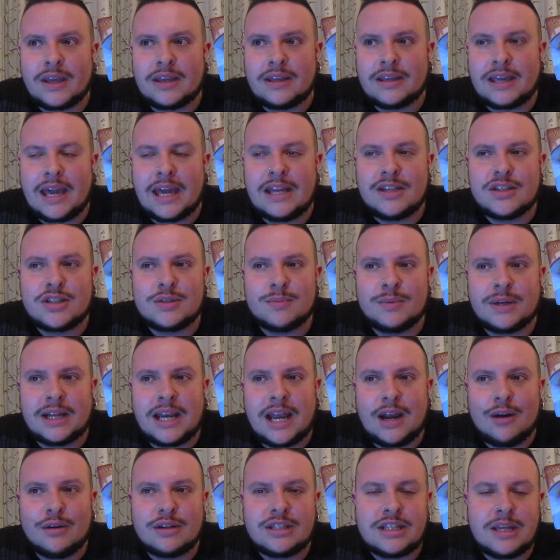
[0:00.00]
gain some
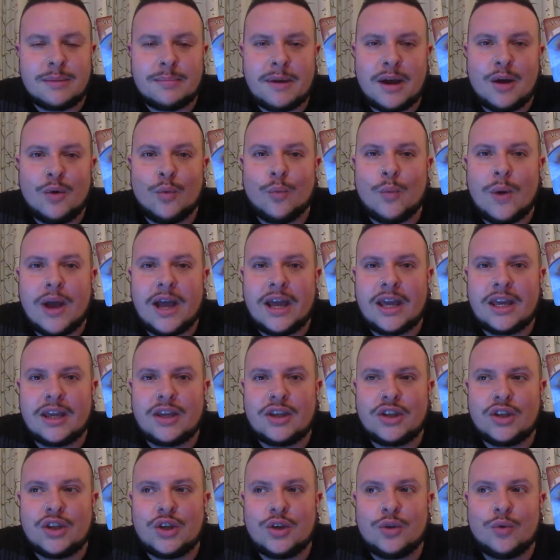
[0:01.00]
clarity about where
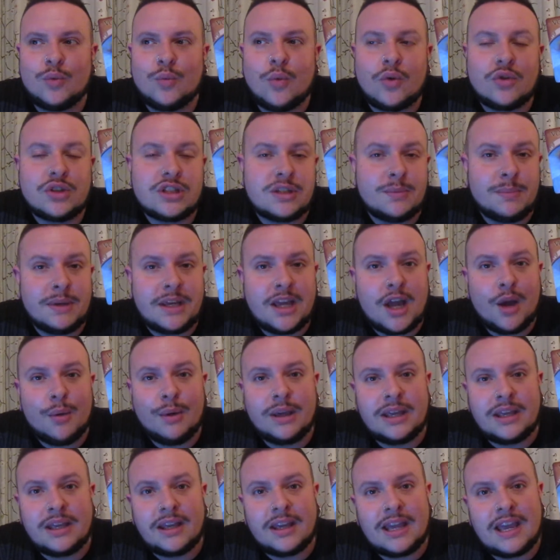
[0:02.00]
you want to be
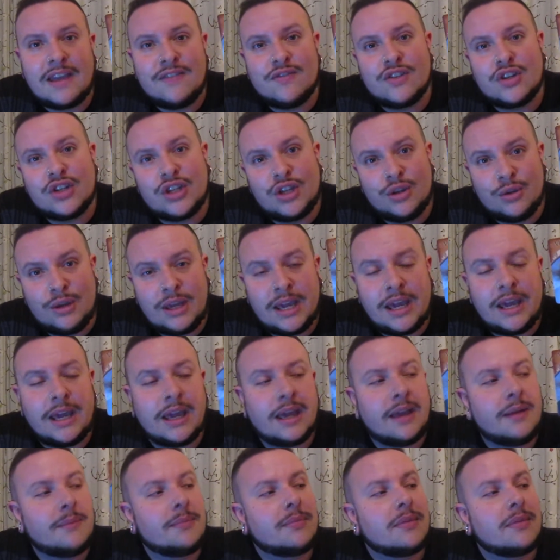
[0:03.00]
going in the new year.